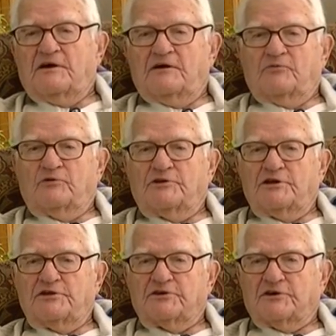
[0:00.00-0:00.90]
we
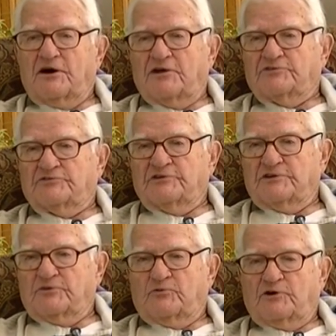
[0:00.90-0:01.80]
need to constantly
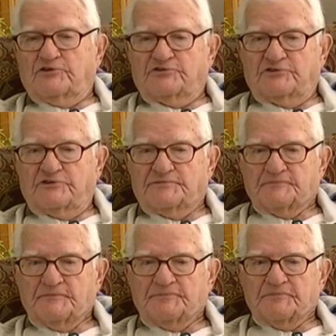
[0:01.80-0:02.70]
question
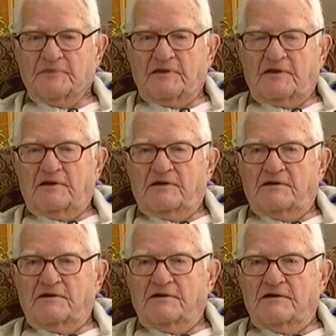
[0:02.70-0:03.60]

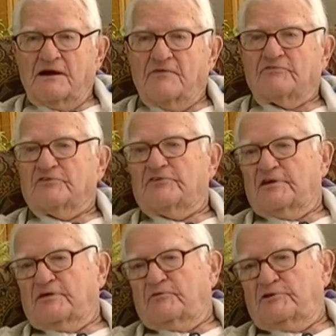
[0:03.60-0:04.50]

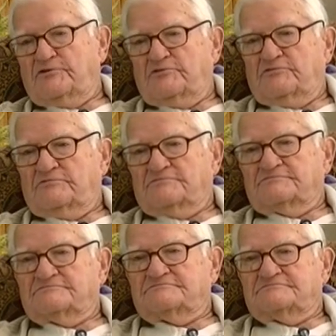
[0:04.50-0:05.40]
everything that we do.
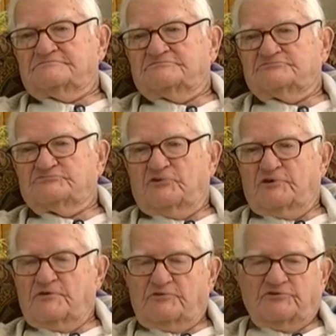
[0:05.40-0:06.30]
So
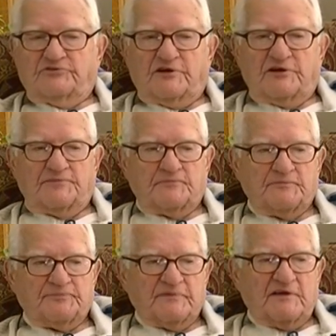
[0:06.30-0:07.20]
he would say,
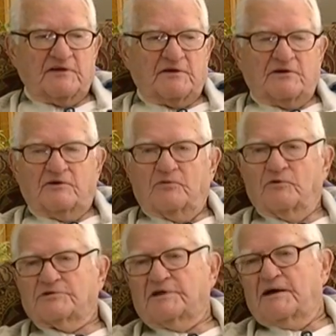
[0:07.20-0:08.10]

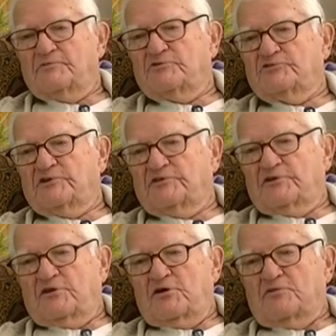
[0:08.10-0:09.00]
what time do you set the
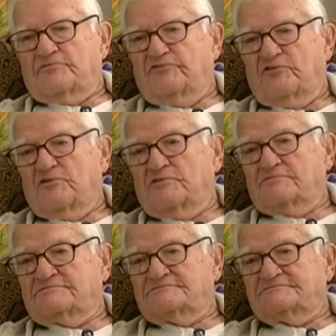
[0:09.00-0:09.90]
alarm for?
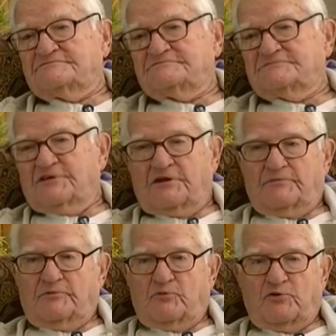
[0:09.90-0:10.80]
You get up
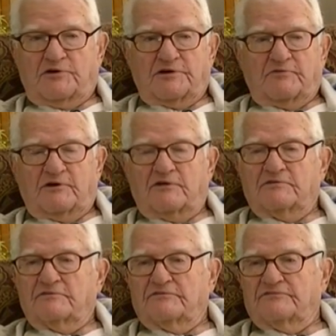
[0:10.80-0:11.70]
in the morning.
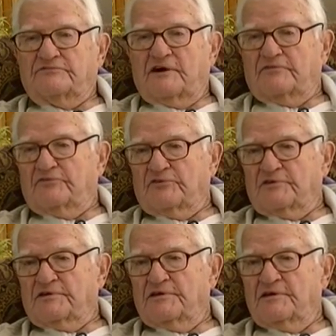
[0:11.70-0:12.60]
Well,
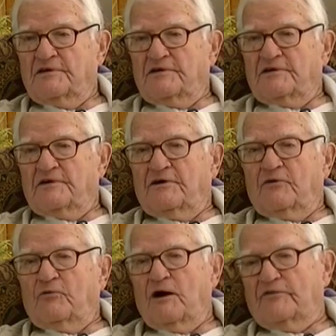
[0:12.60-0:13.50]
5:30.
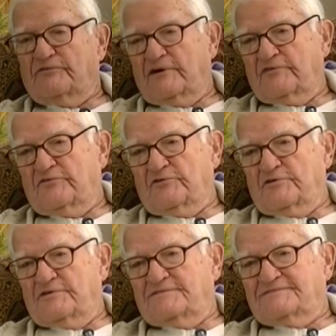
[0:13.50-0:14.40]
Why 5:30?